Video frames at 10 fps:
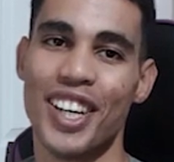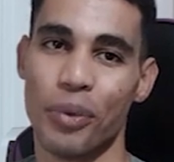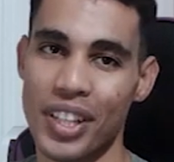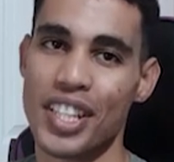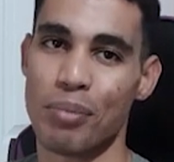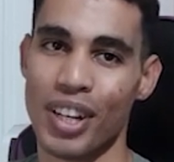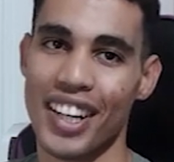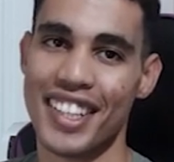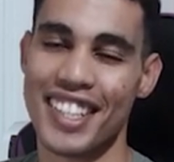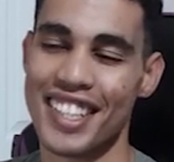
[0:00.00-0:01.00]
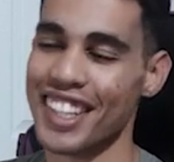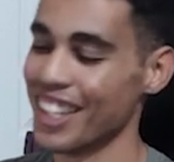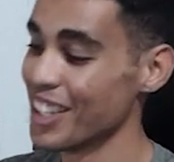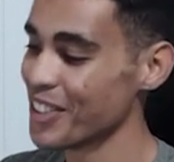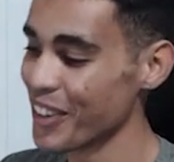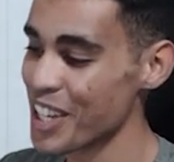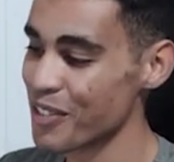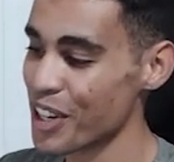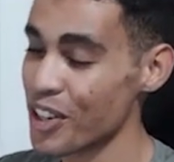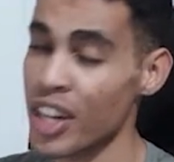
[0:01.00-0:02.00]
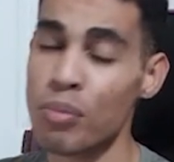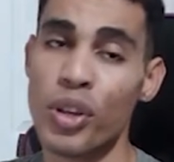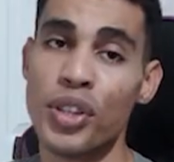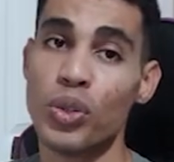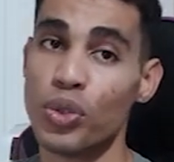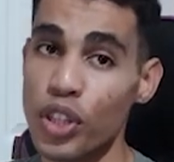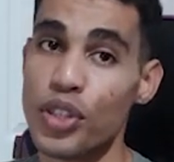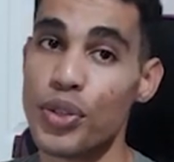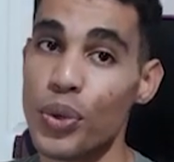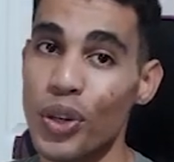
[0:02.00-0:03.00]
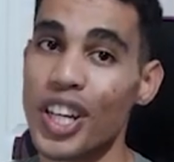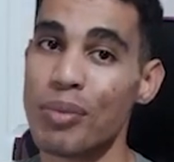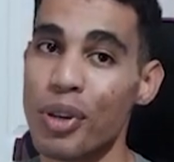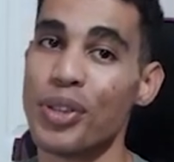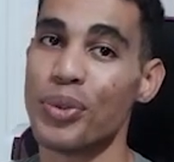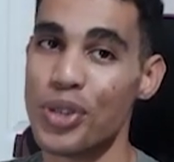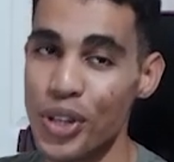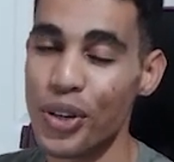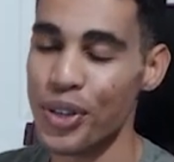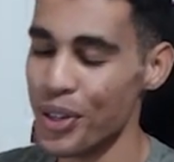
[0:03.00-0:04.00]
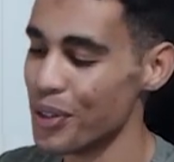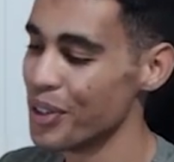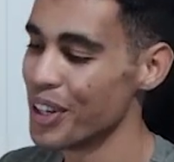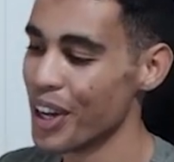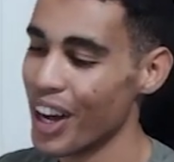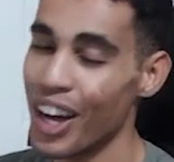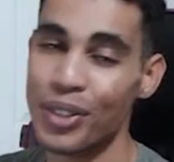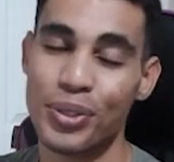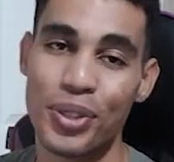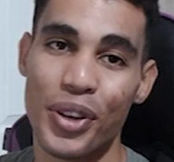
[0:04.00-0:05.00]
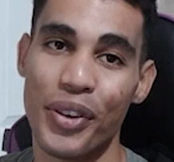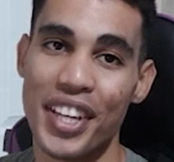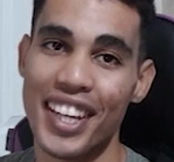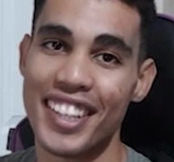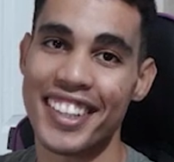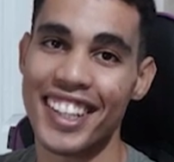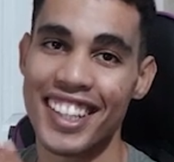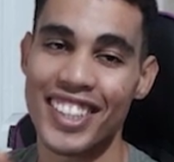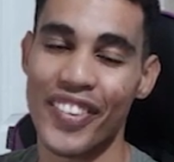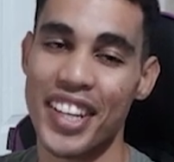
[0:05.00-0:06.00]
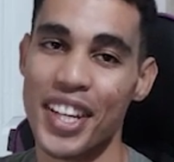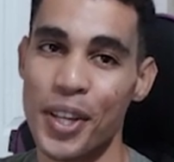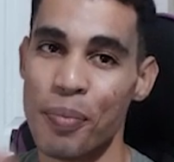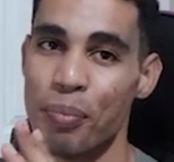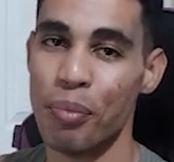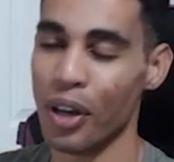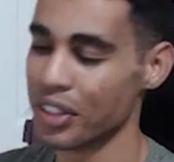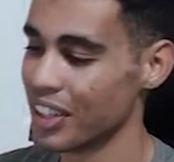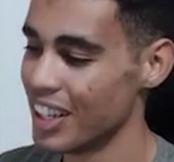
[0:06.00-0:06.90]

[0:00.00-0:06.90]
What's up guys? In today's video I'm going to teach you and I'm going to show you how to create a trading bot.